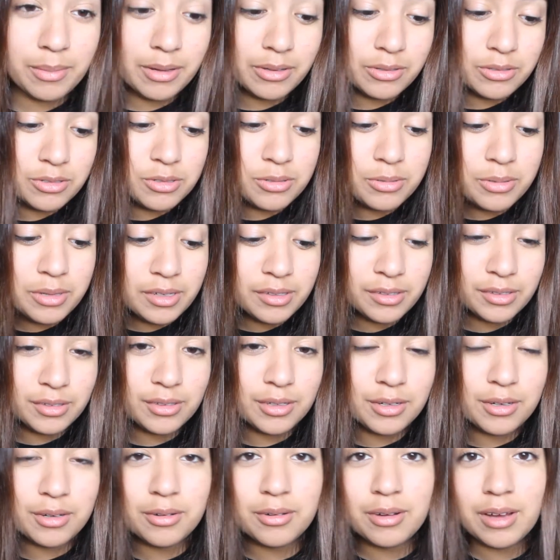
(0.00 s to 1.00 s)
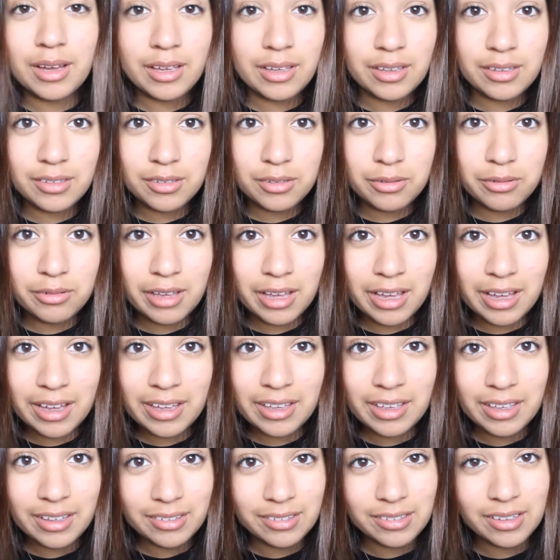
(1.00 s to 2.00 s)
About 2 weeks ago, I asked you
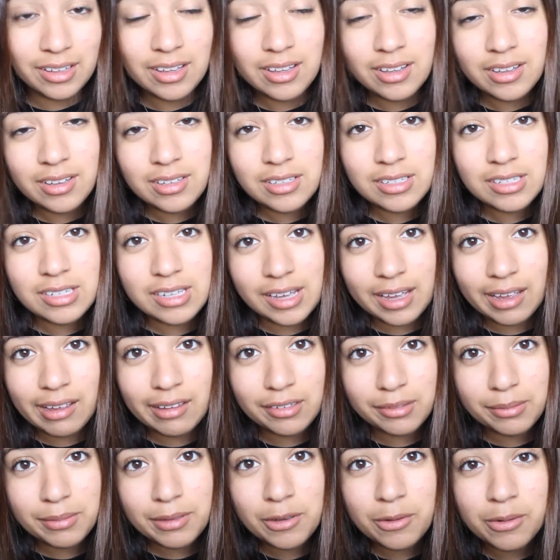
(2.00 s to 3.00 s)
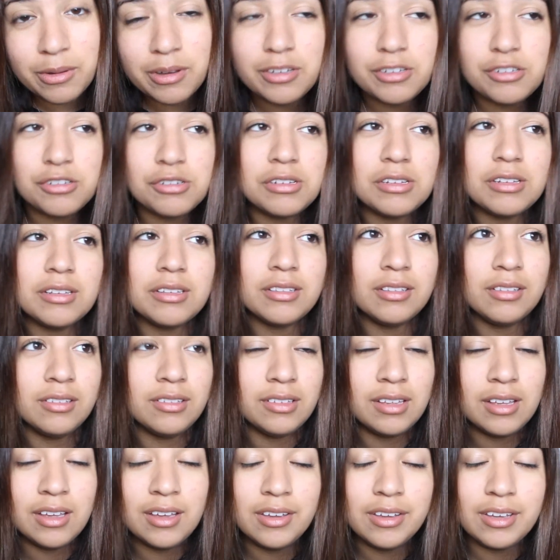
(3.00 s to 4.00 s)
guys to ask me questions,